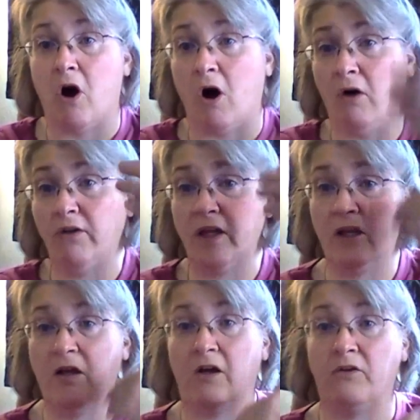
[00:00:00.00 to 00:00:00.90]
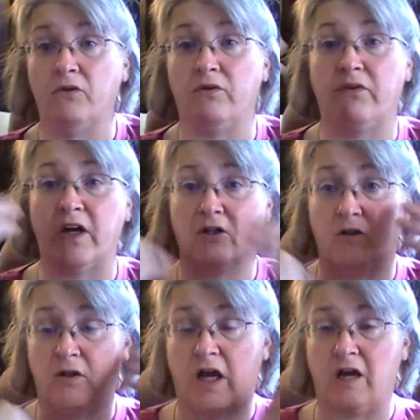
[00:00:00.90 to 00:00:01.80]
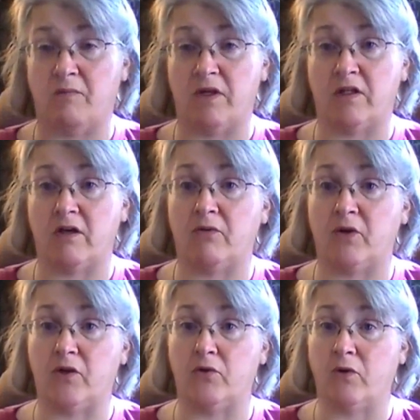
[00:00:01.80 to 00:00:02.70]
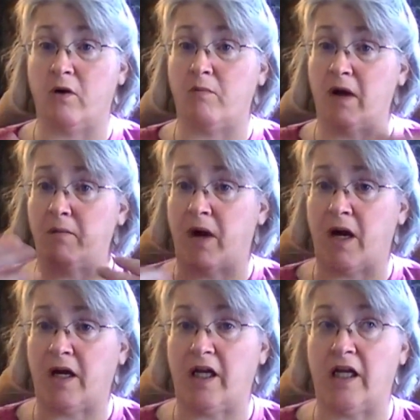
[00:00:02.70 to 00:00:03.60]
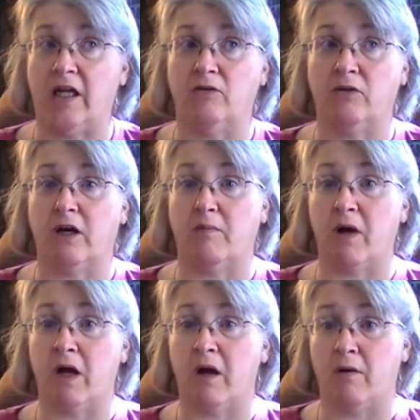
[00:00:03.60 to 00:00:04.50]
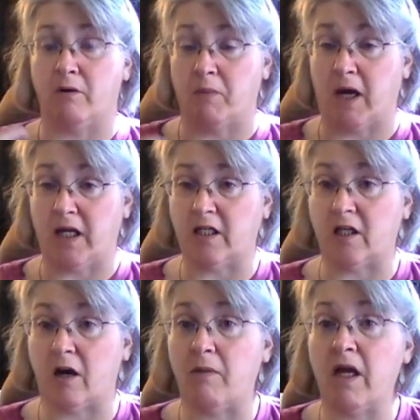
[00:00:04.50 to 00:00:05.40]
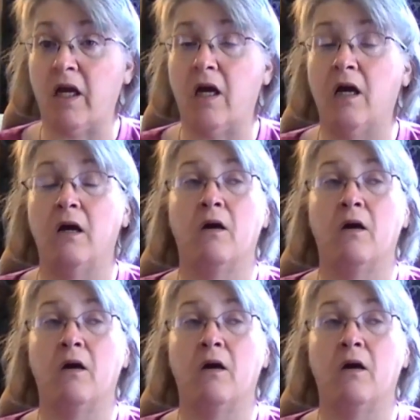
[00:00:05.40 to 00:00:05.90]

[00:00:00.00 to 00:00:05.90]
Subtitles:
All the other infections I had been suffering throughout my body healed up. My stomach,